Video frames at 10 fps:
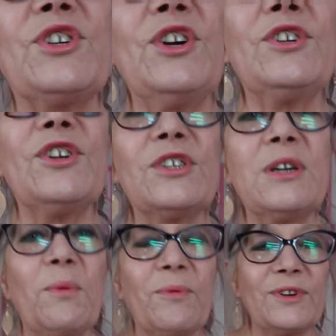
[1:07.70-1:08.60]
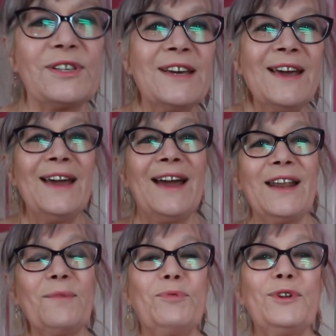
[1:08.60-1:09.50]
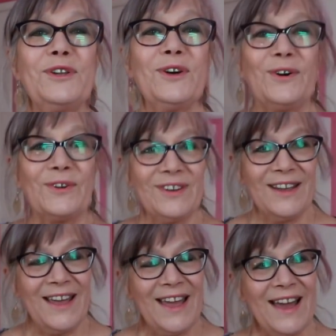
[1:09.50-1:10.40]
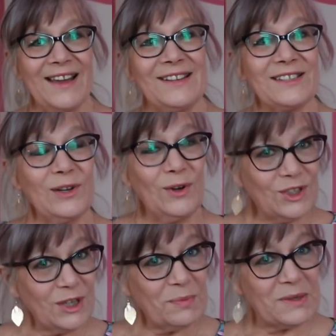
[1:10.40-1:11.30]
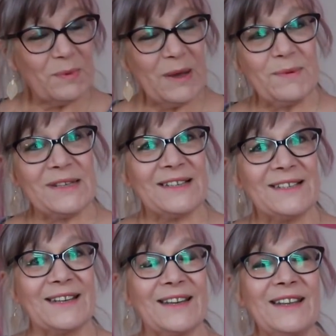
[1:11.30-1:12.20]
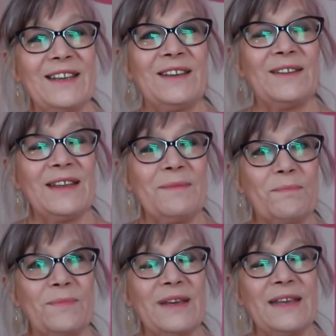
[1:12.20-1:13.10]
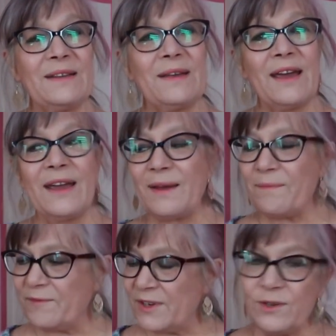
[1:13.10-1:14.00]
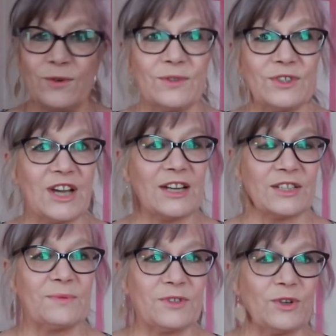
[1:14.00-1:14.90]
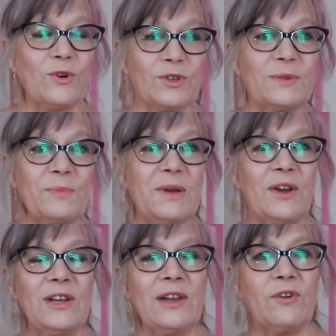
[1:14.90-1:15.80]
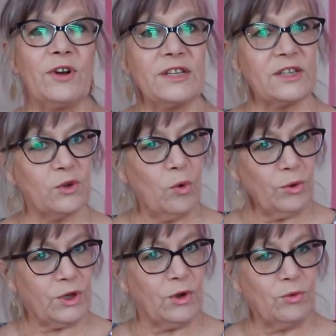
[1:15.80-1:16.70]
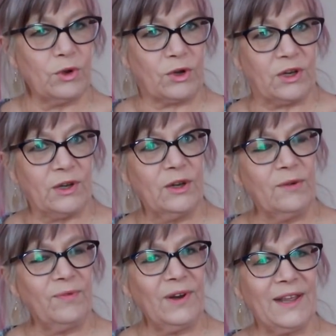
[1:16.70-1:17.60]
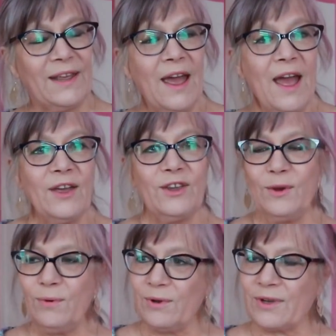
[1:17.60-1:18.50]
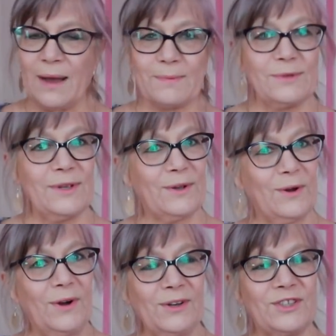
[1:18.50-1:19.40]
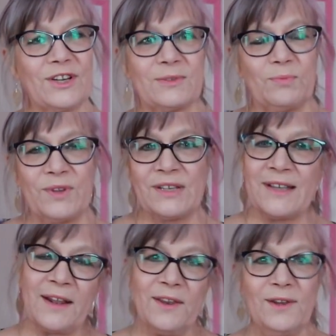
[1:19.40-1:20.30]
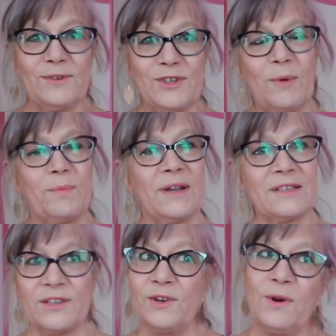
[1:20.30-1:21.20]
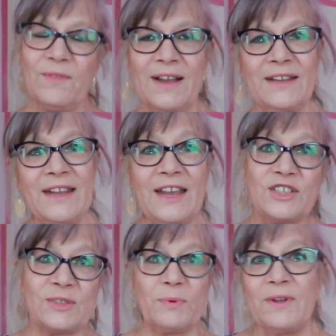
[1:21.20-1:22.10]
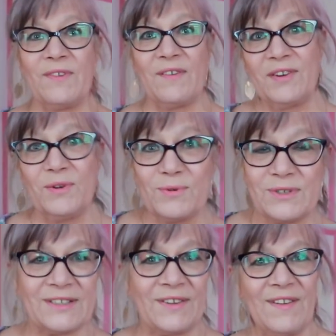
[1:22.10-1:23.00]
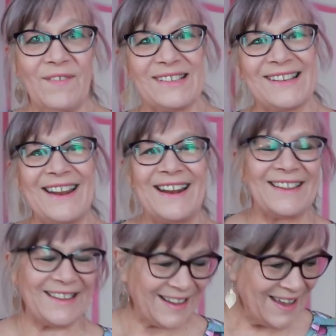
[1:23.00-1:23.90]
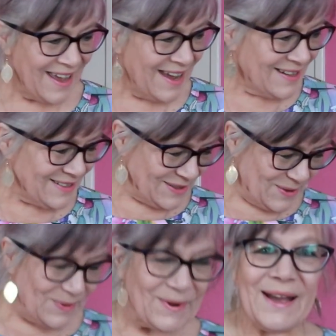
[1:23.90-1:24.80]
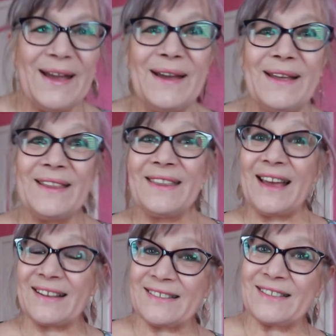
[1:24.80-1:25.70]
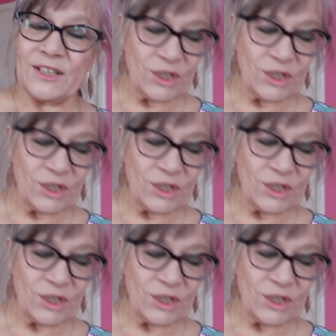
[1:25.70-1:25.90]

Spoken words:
shirt on top of it, and I put it on, and his lordship is babysitting, and he video chatted to me earlier on. He says, "Oh, you look lovely. You look absolutely gorgeous. Is that a new top?" And I said, "No, I've had it ages, but you've never noticed. You've never said anything." So that's the